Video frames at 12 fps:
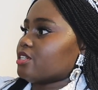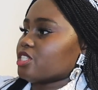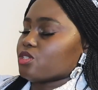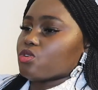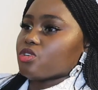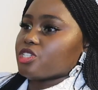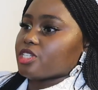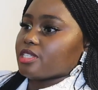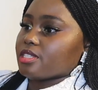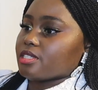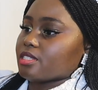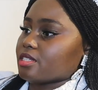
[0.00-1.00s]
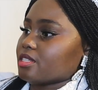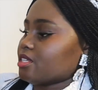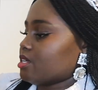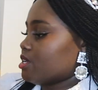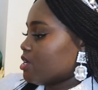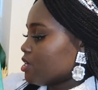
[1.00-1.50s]
she's gorgeous.
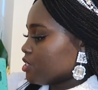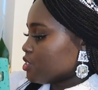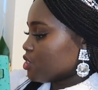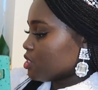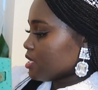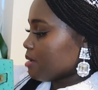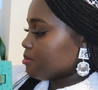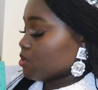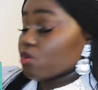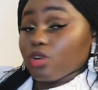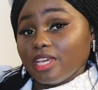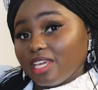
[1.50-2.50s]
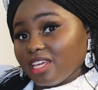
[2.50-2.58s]
She's up. Oh,